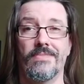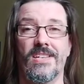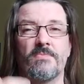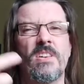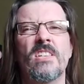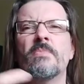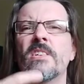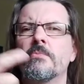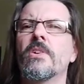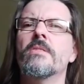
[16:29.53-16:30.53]
It's
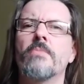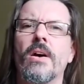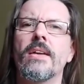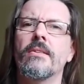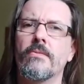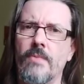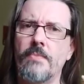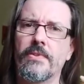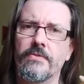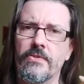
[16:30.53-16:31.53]
basically my
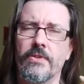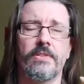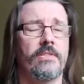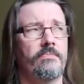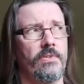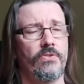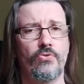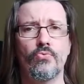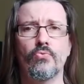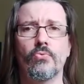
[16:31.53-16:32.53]
weapon of choice. It's my
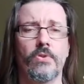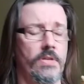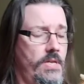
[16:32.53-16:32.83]
tool.